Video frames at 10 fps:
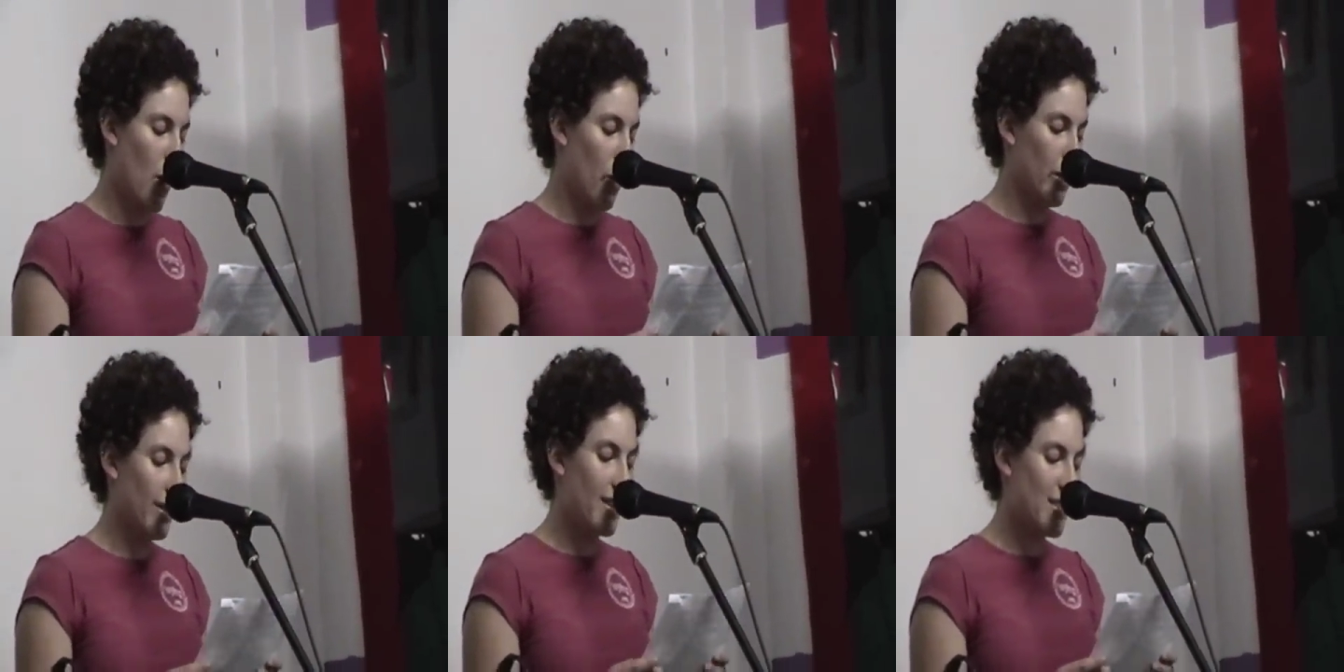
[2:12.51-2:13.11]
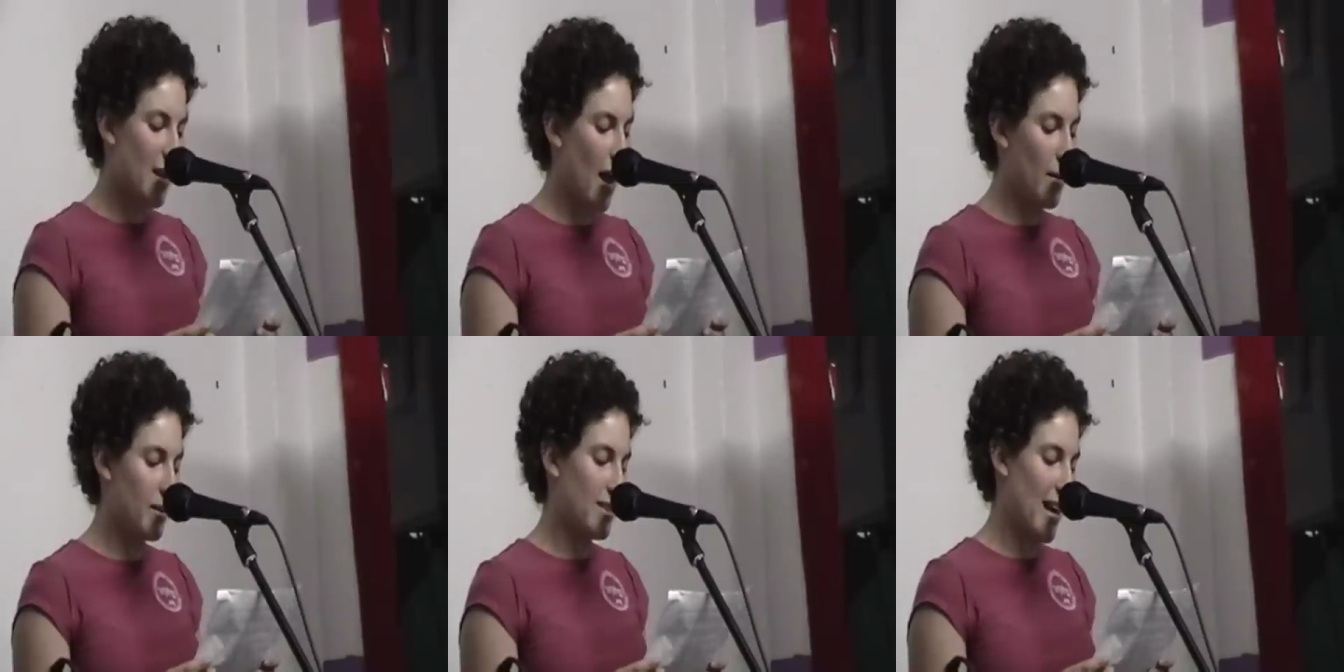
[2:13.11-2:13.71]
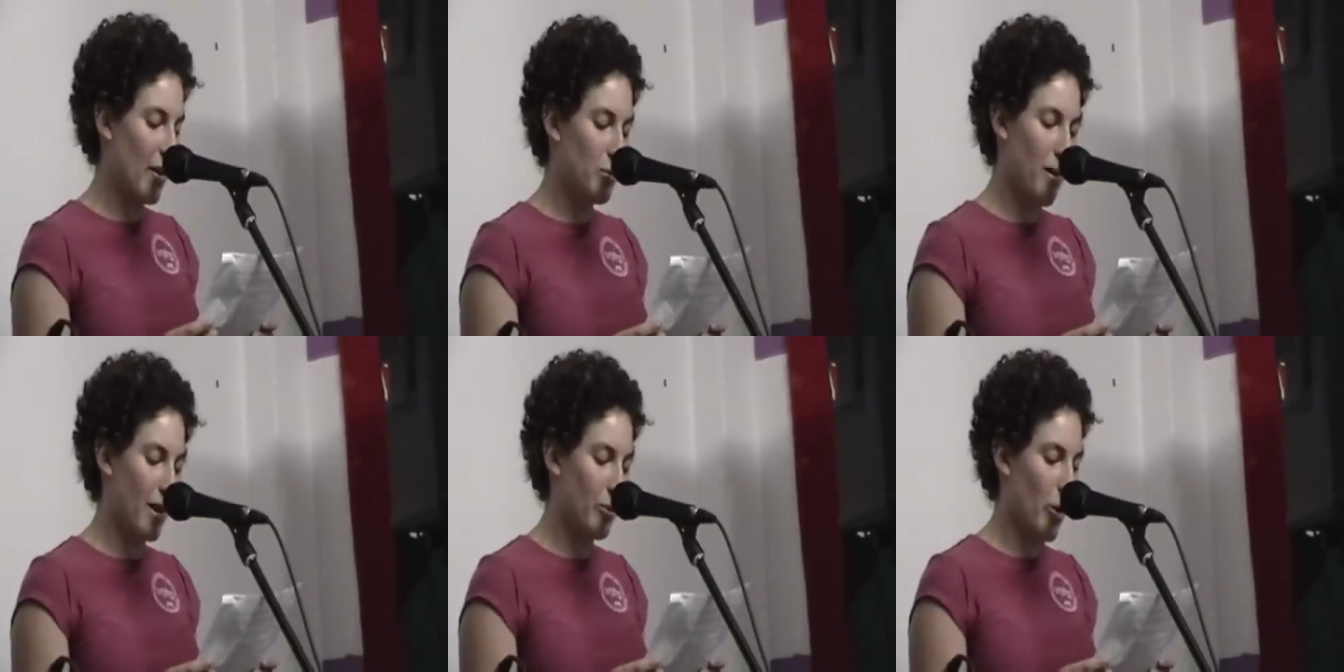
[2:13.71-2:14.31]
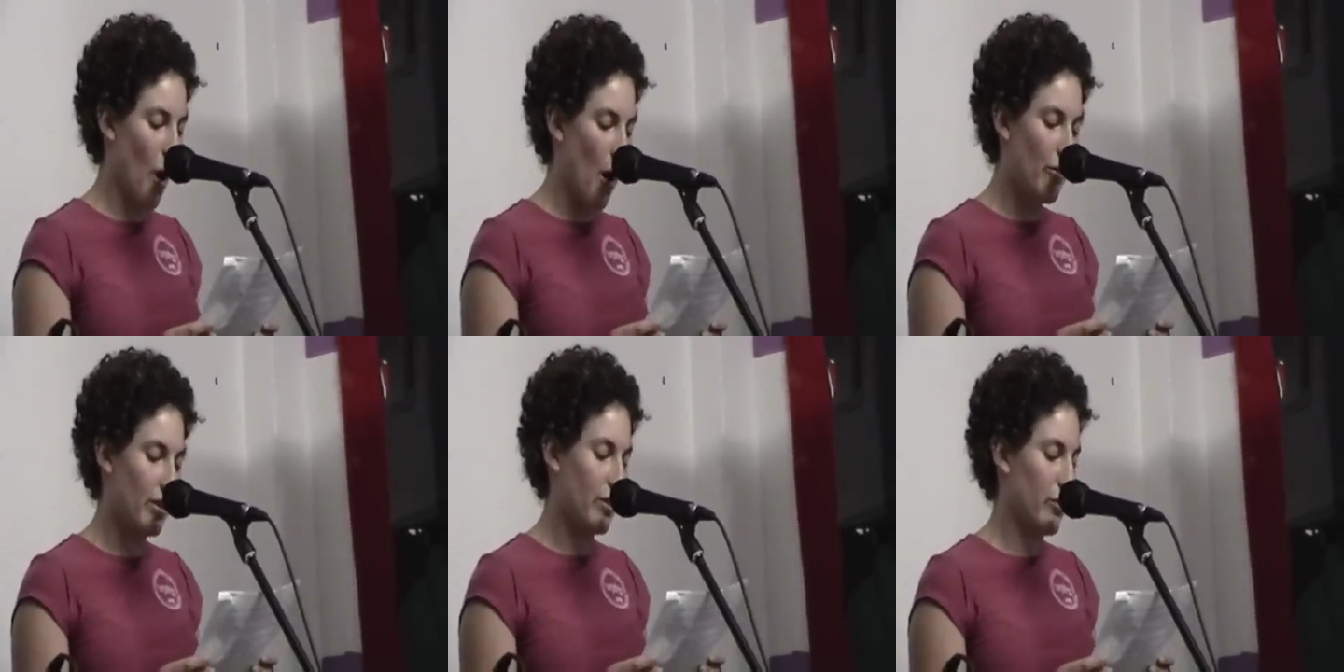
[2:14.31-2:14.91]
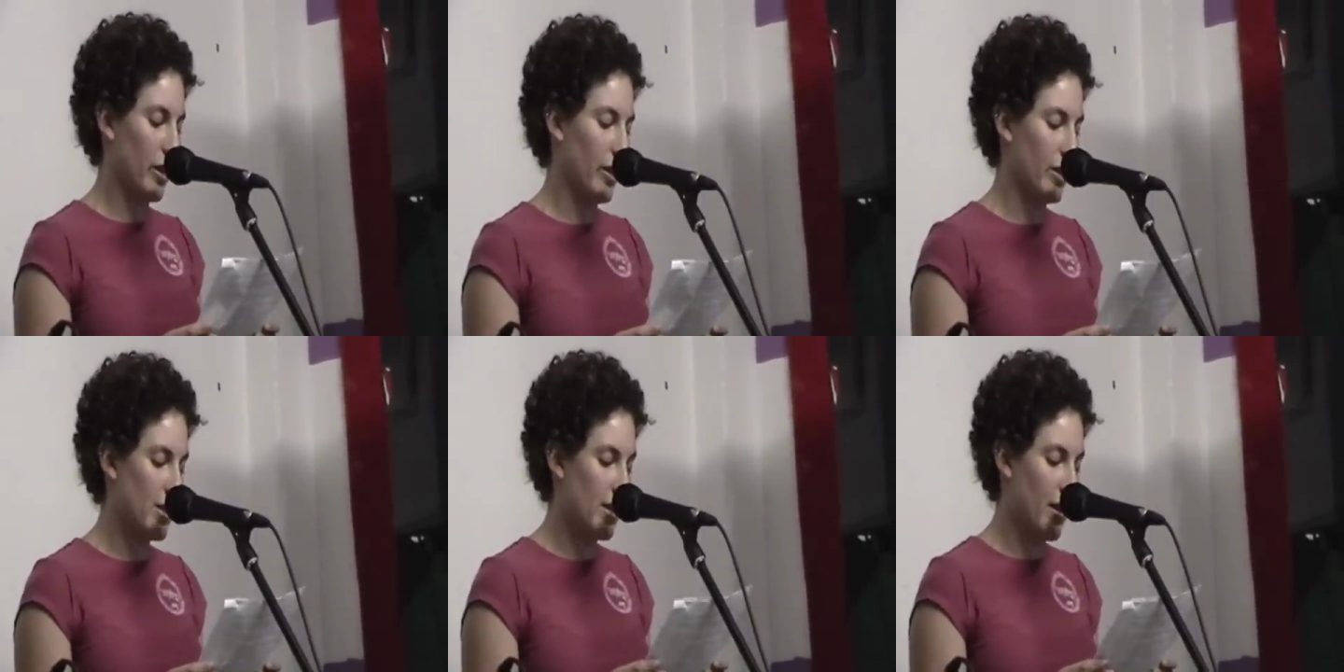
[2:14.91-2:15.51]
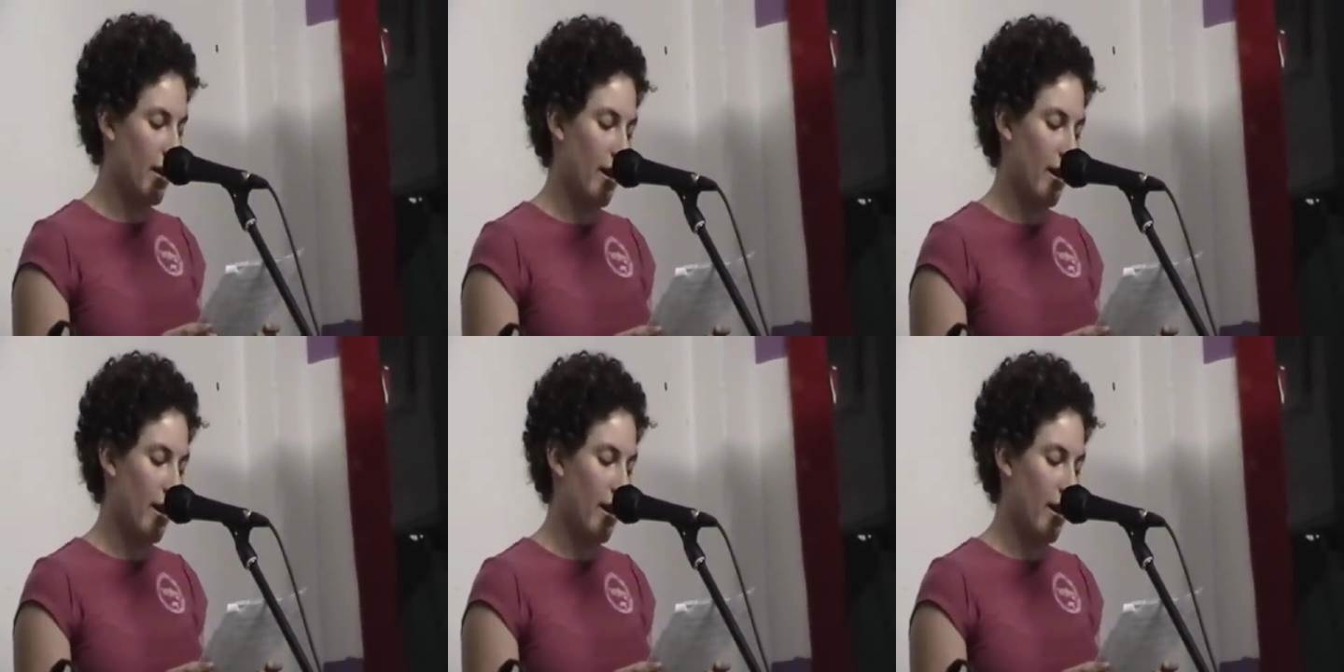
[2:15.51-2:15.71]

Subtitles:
Only this time, the town men were off in the fields,